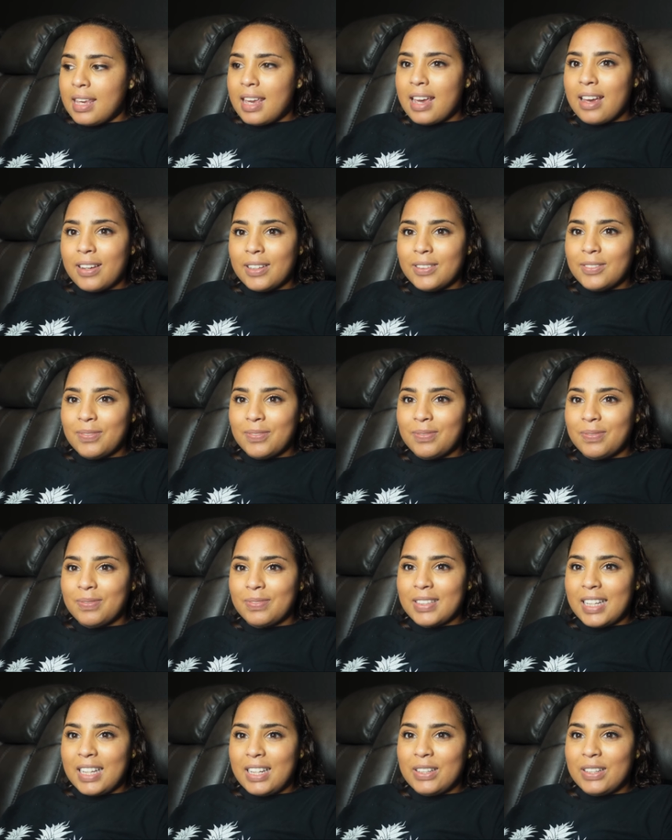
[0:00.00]
yeah.
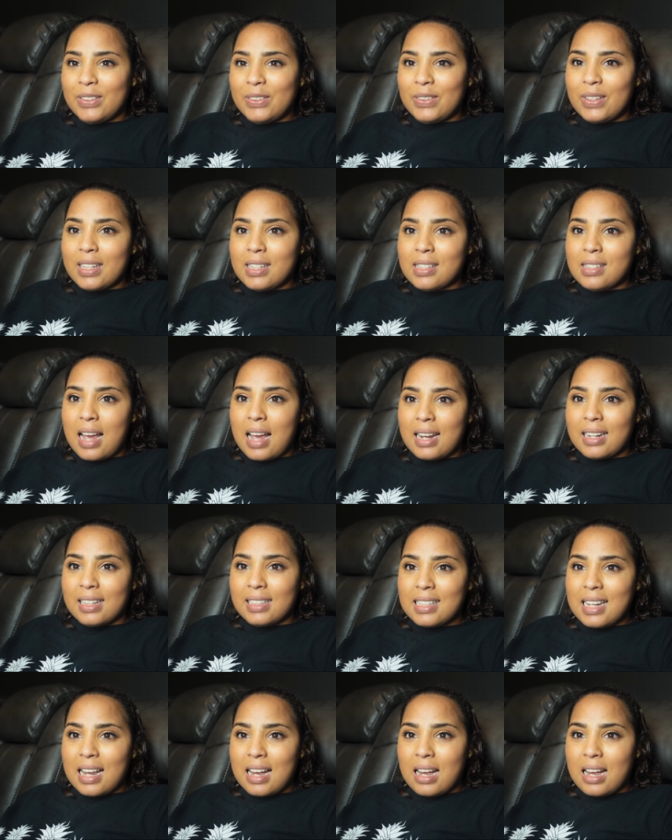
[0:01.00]
Anywho,
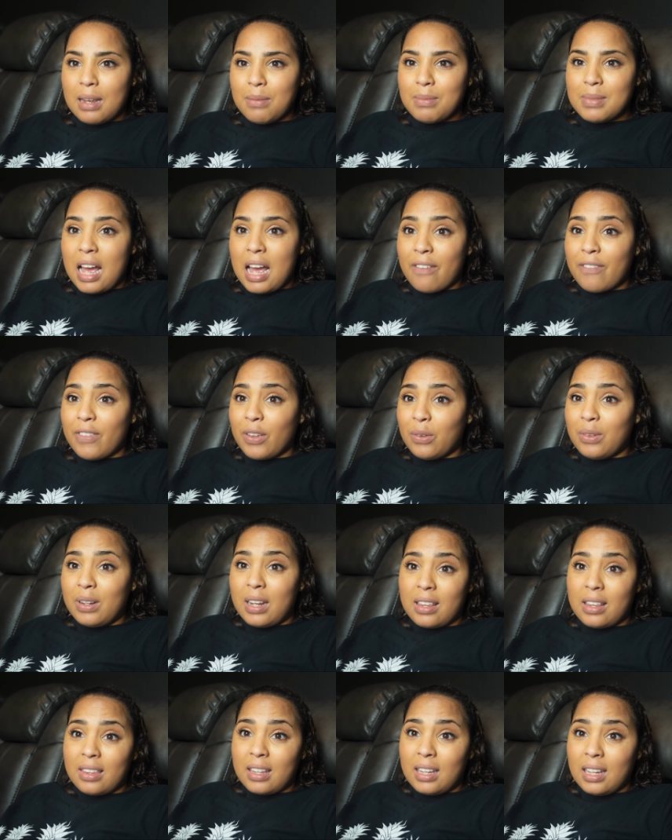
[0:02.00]
exciting times. I feel
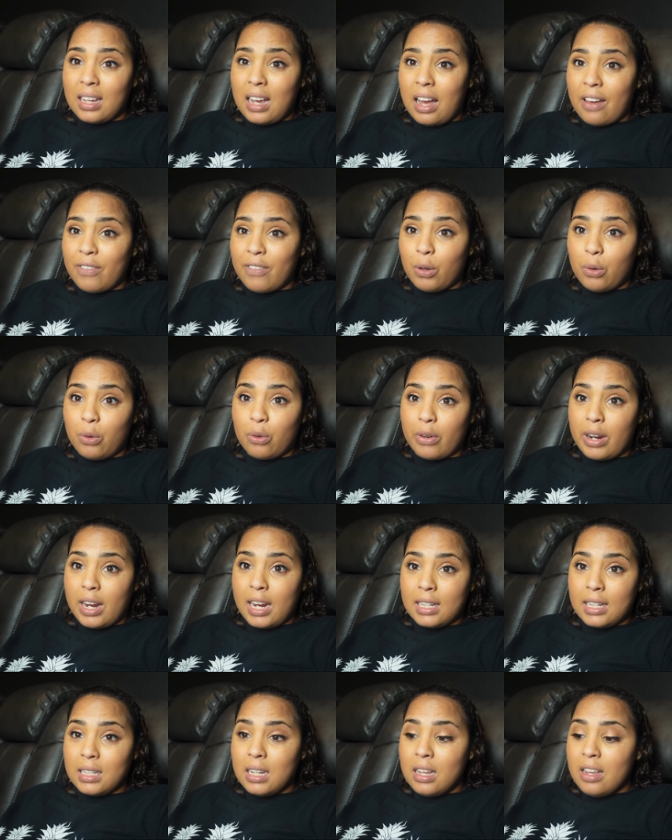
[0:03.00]
nothing. I feel
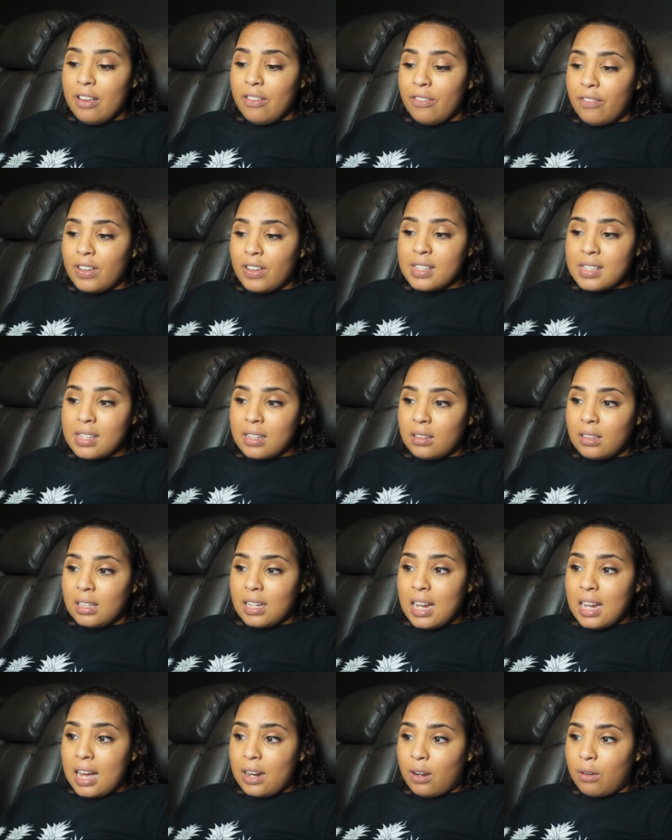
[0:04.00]
great
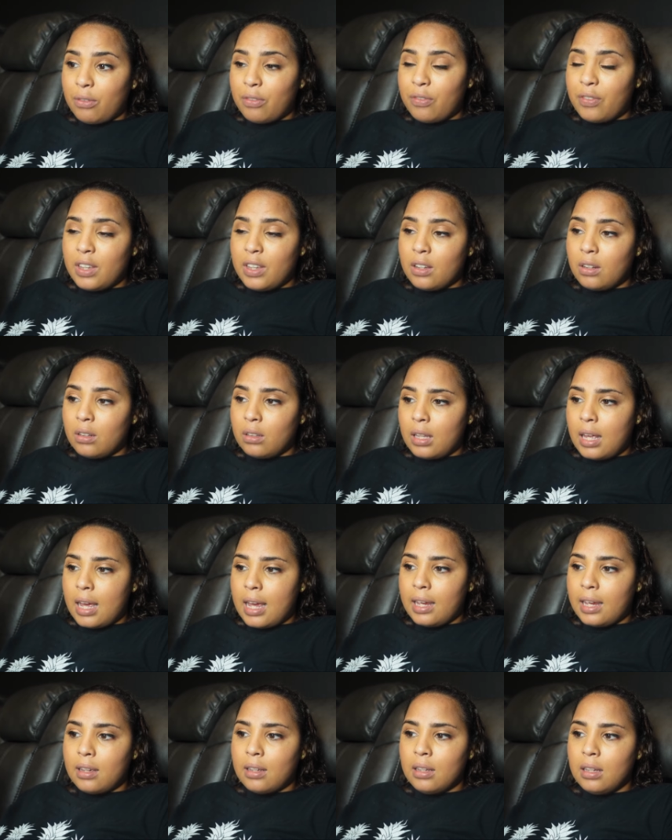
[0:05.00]
physically. I don't feel
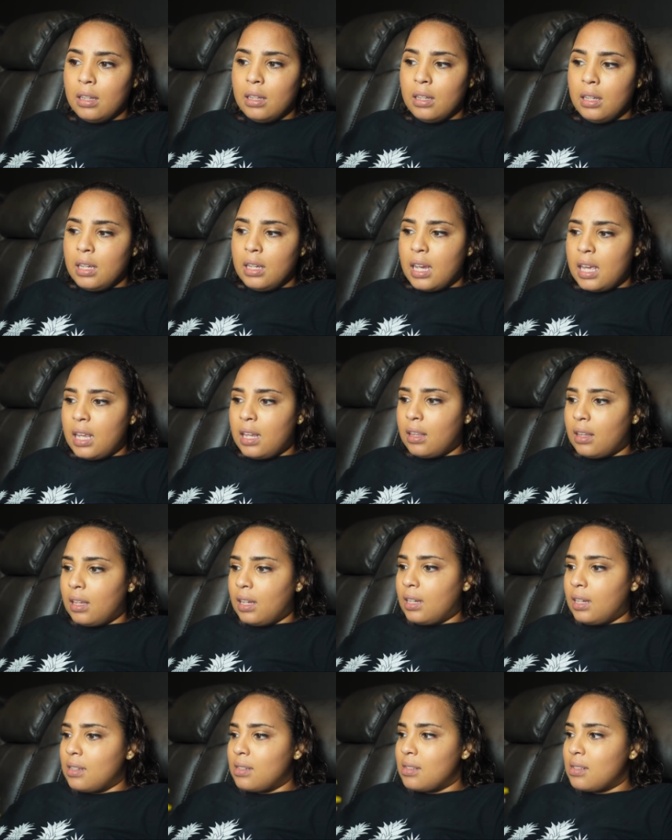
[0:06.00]
like
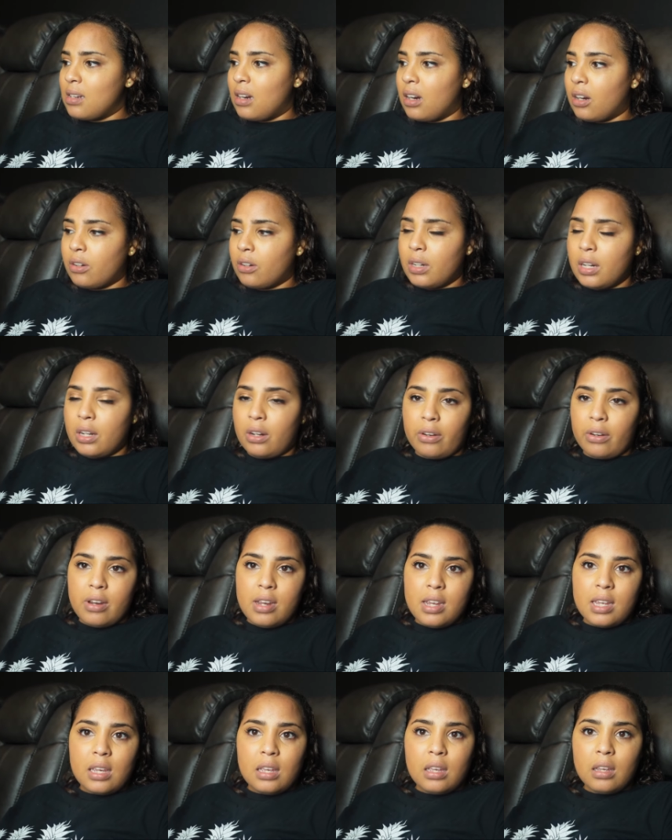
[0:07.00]
anything is hurting or
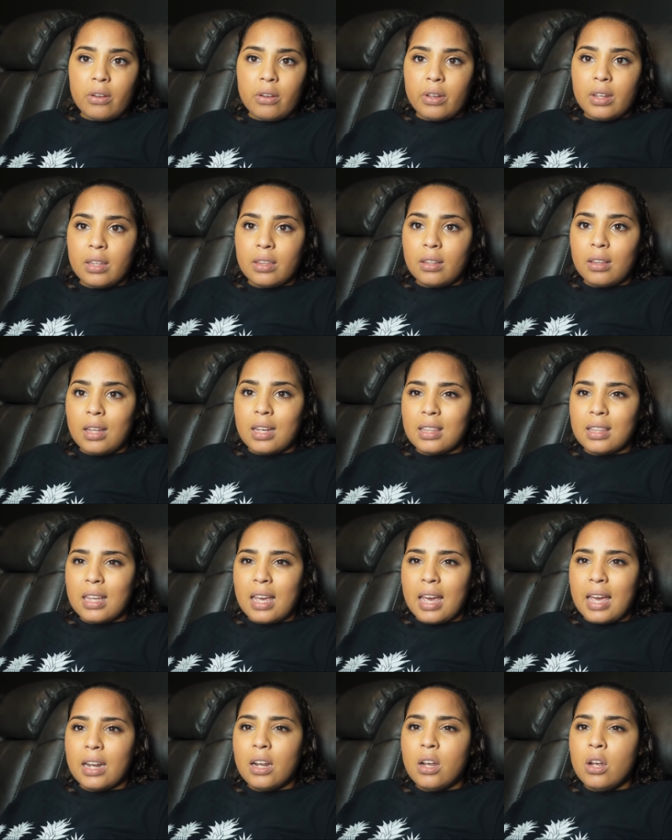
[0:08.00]
aching or anything like
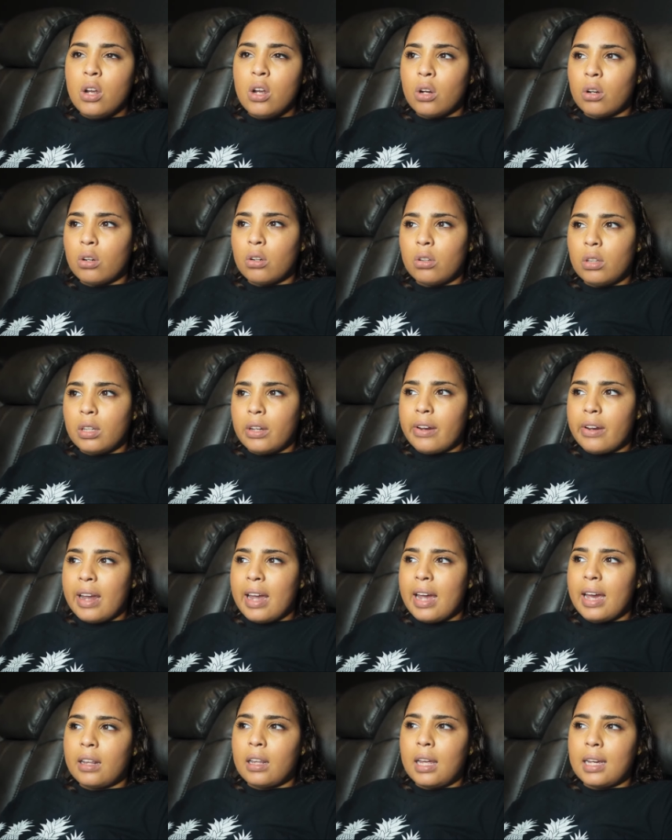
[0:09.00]
that. Earlier,
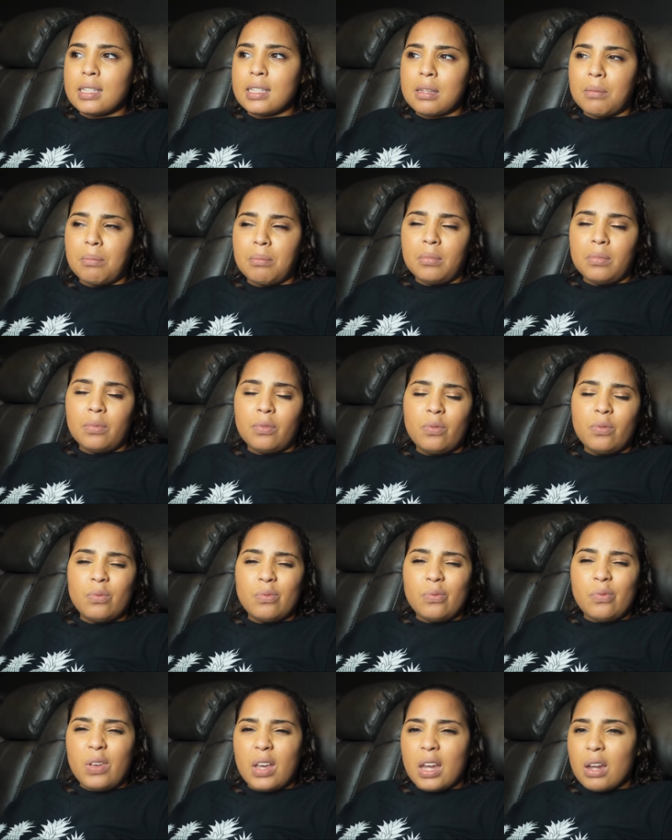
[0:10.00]
I had like some
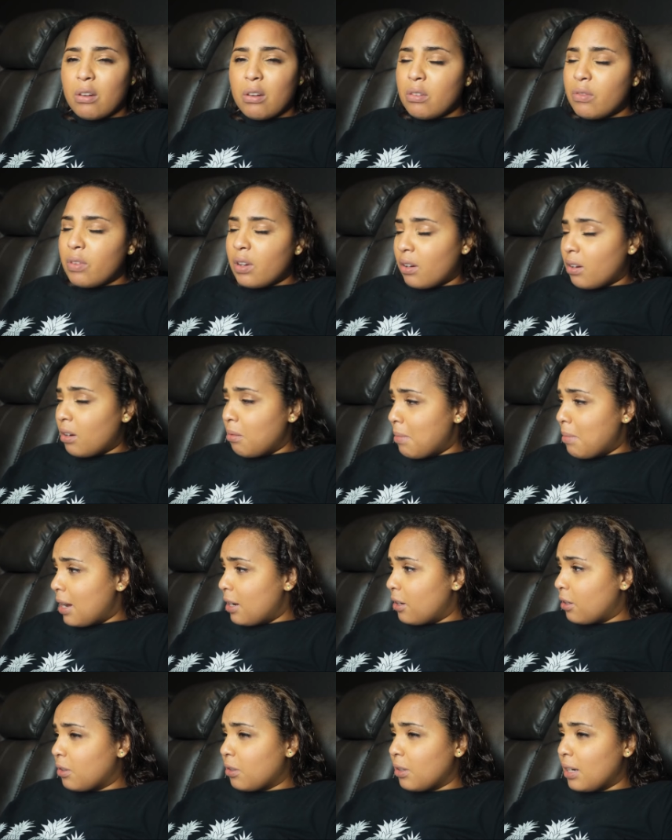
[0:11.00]
very, very
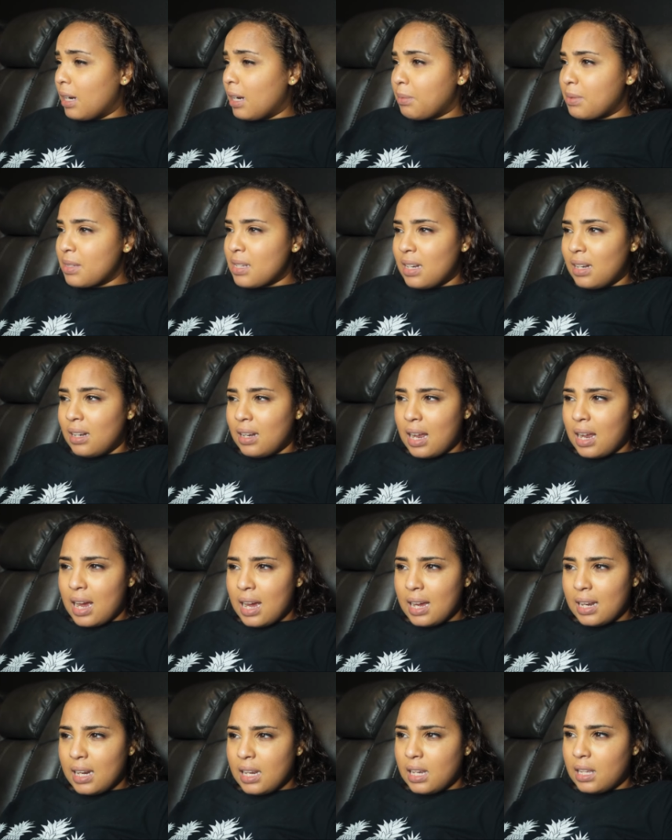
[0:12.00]
minor cramps,
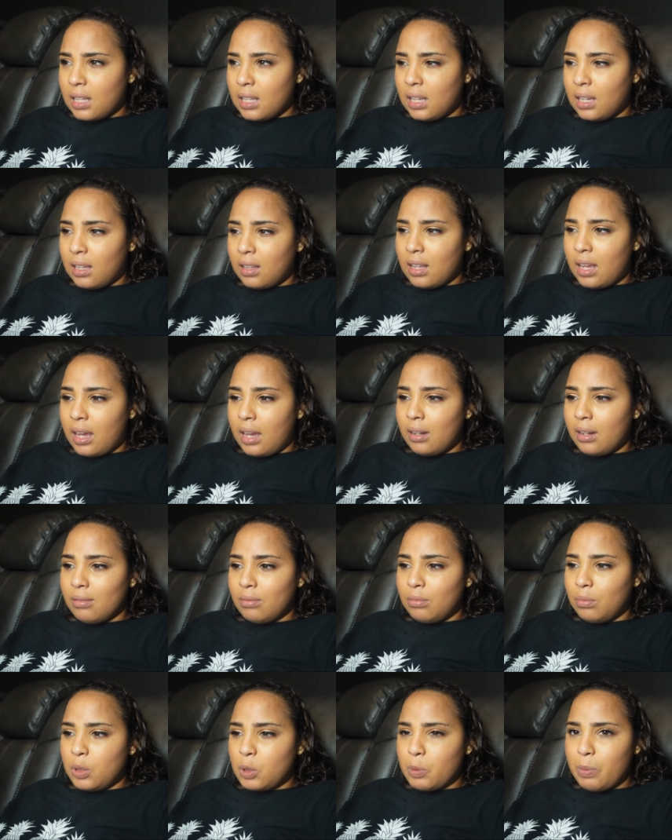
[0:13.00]
not anything that
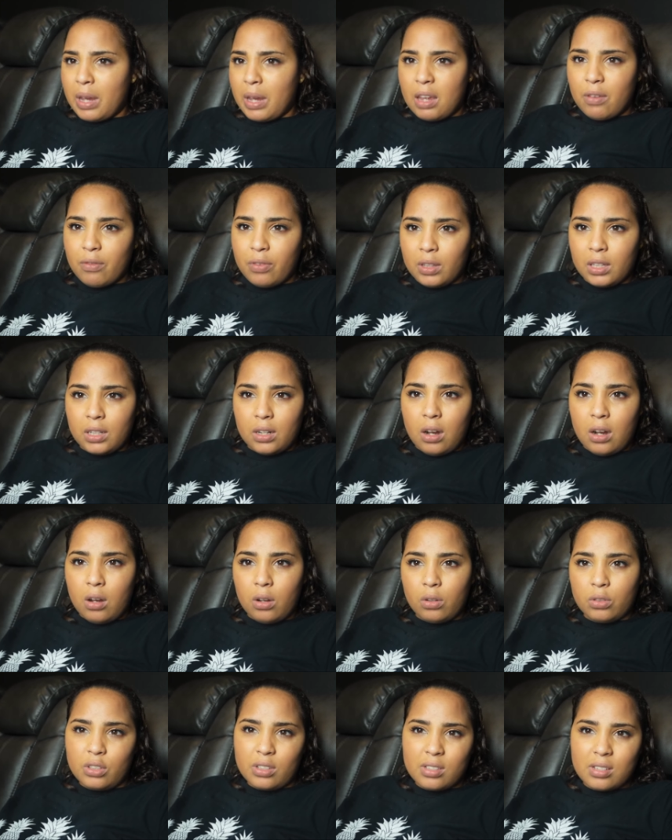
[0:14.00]
was painful at
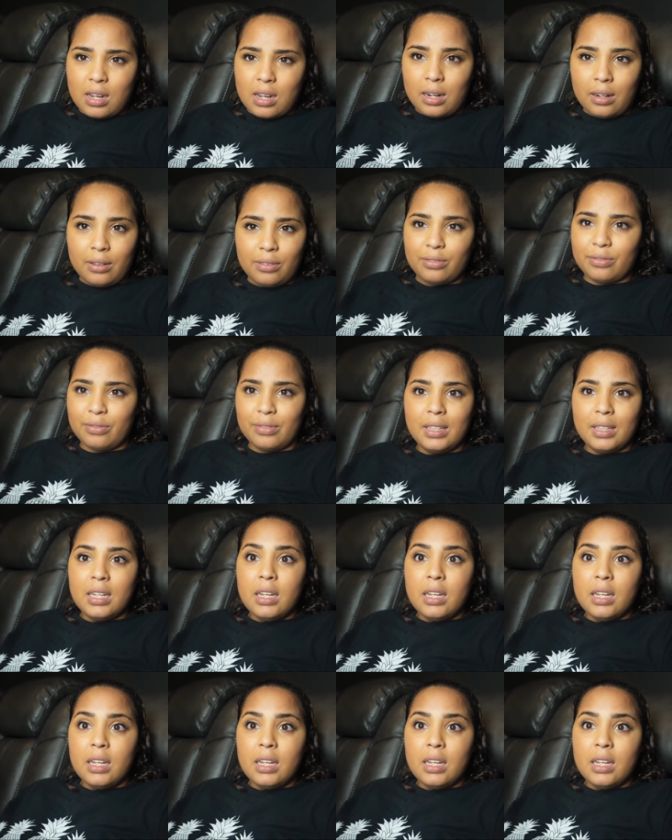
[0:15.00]
all, just kind of